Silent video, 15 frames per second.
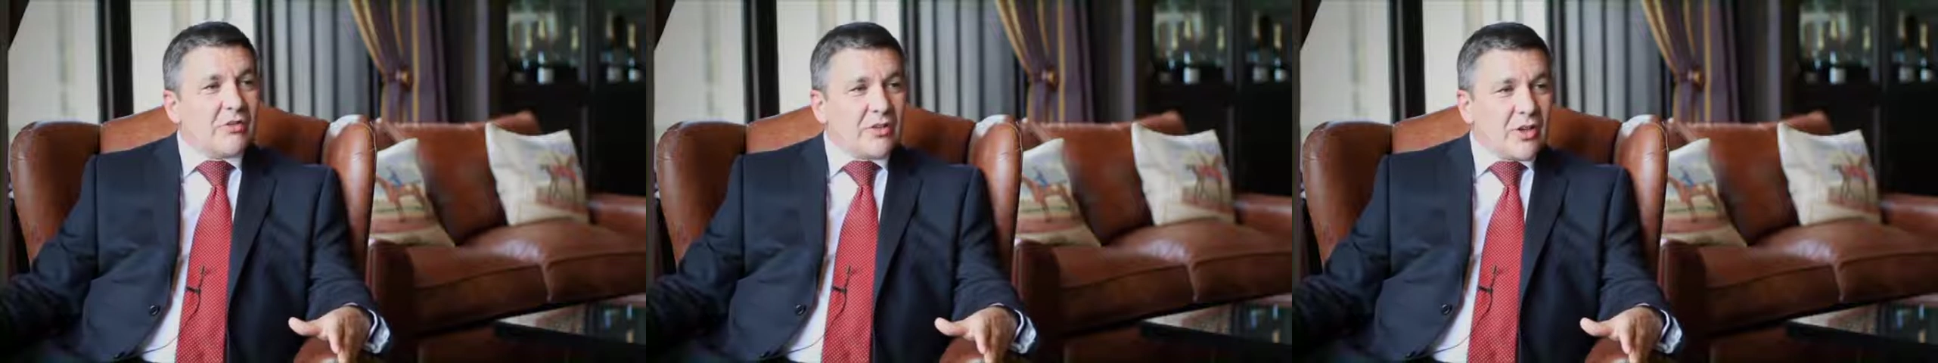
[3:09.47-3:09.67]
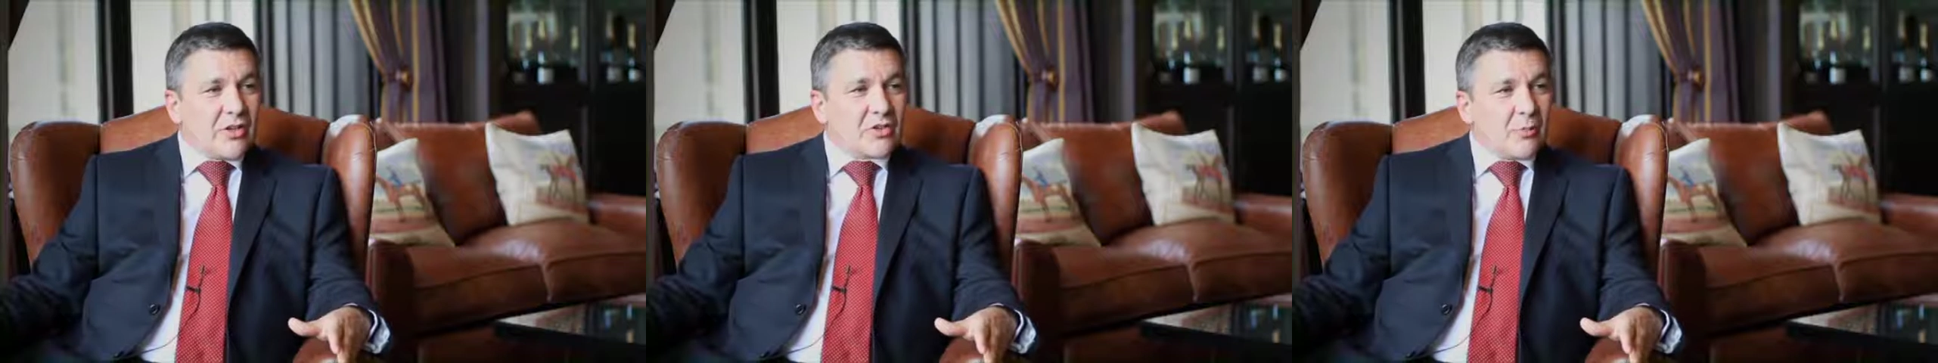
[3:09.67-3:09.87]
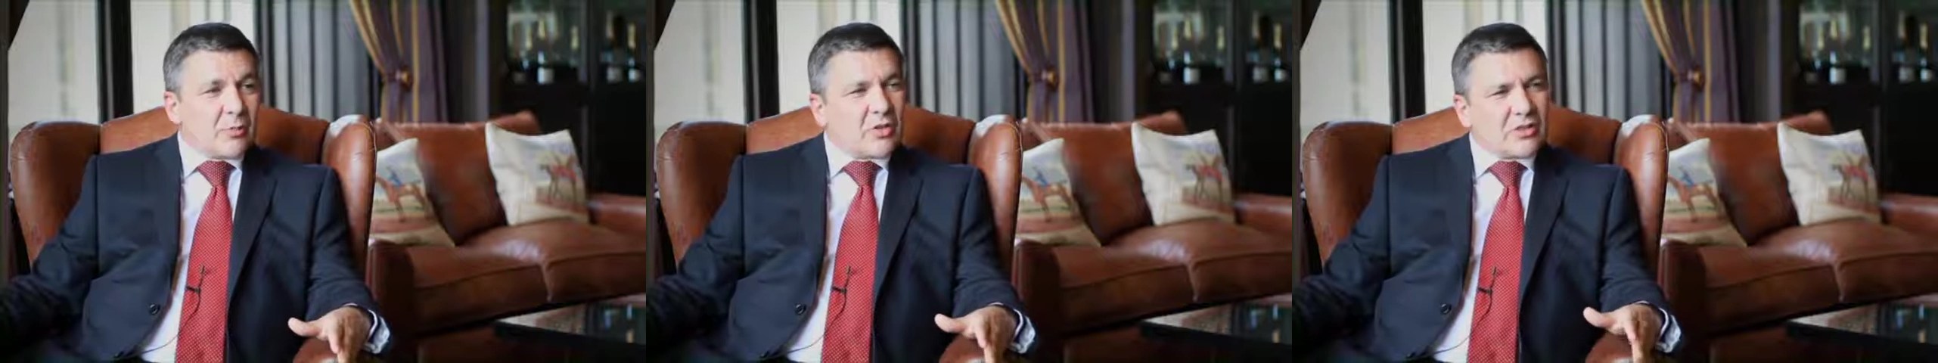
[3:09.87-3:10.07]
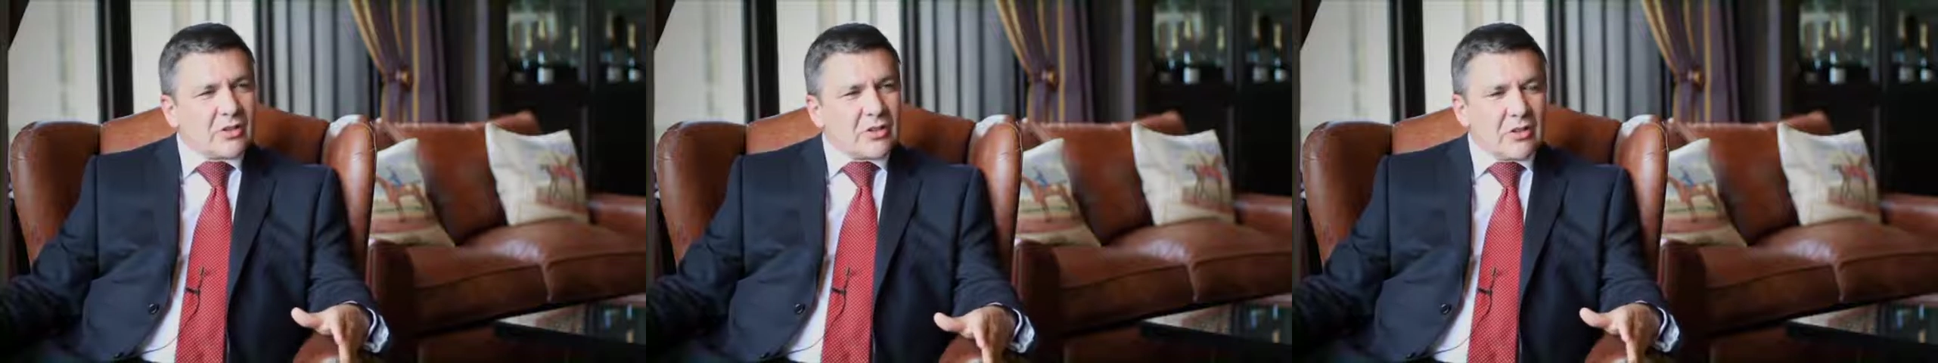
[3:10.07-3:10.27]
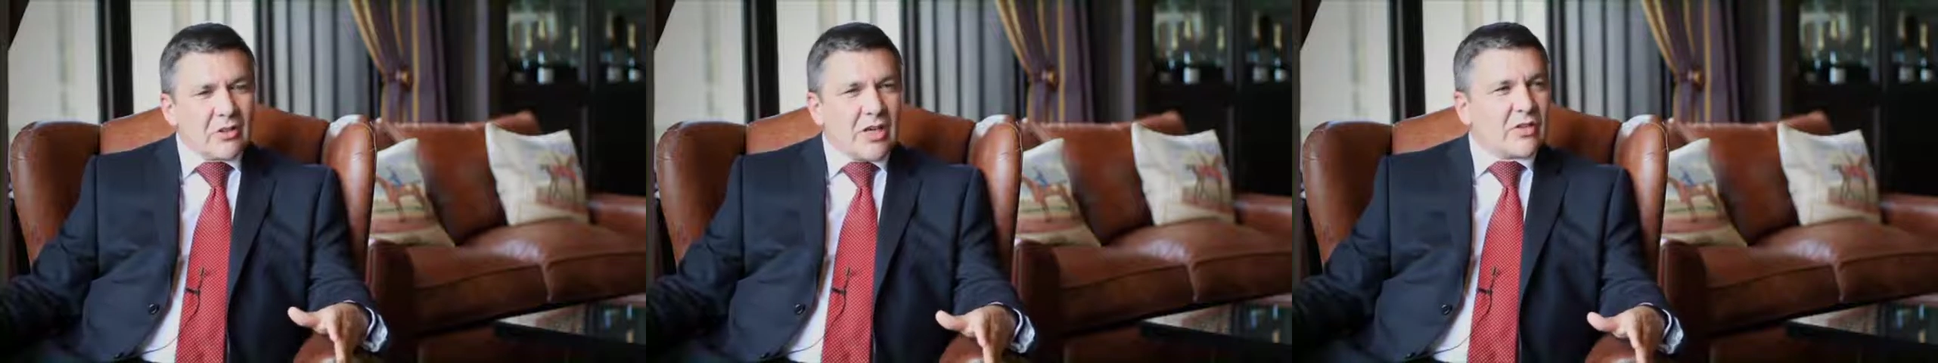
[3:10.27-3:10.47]
a friendship, because
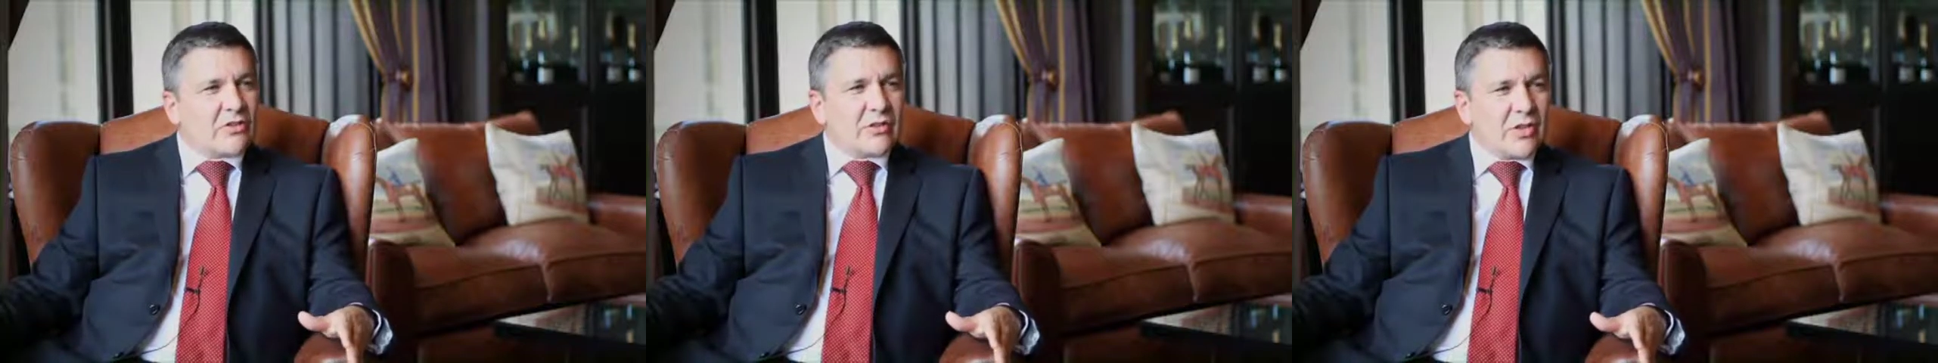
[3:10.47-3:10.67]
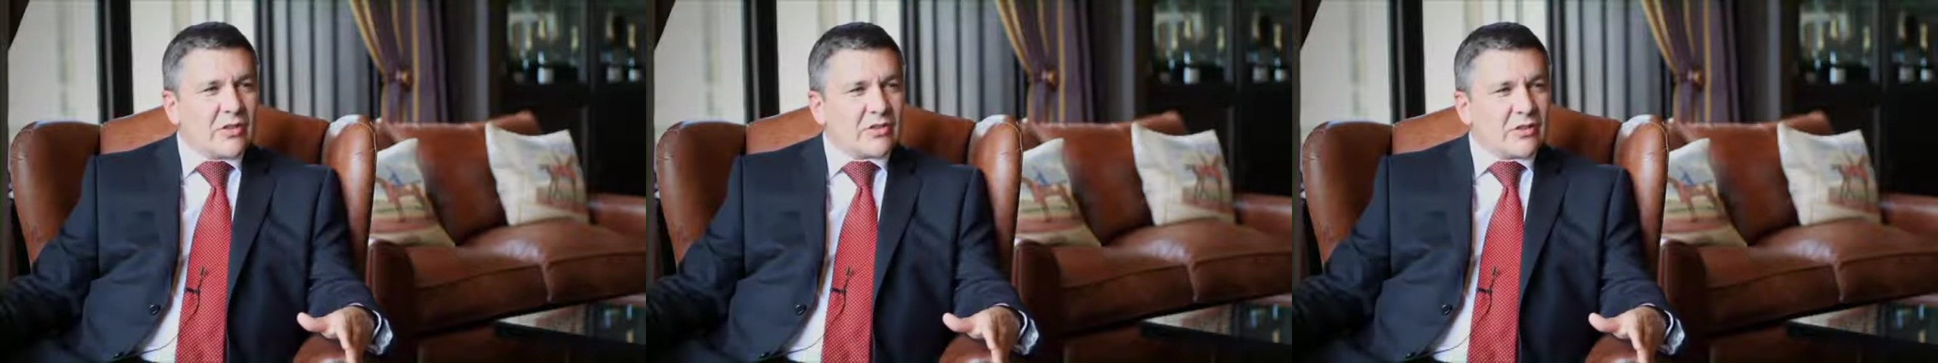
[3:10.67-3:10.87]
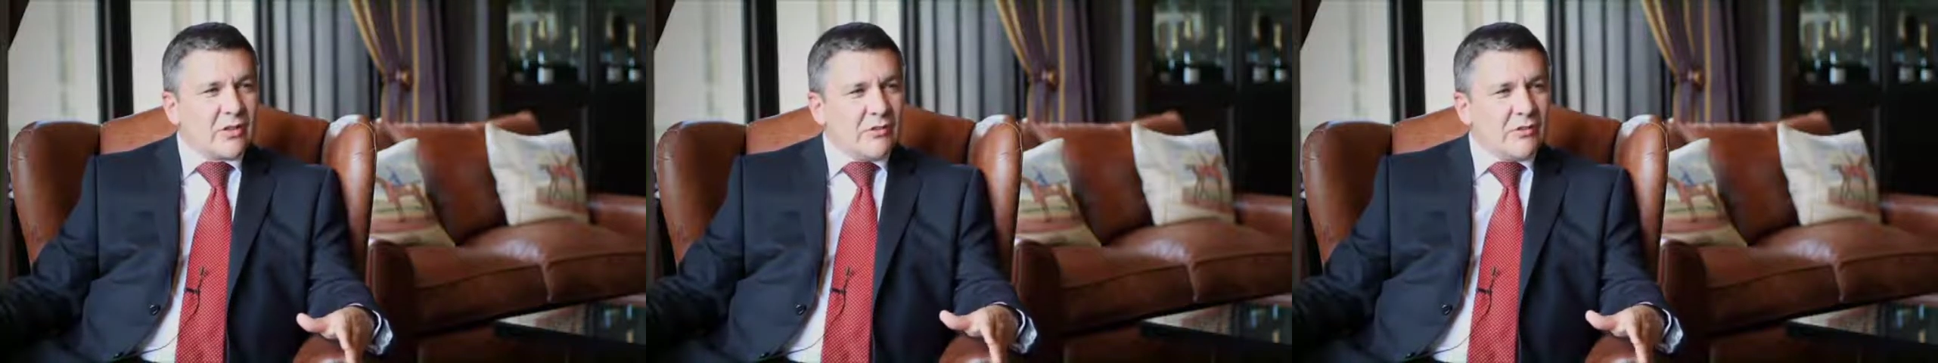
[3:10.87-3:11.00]
there's a great trust.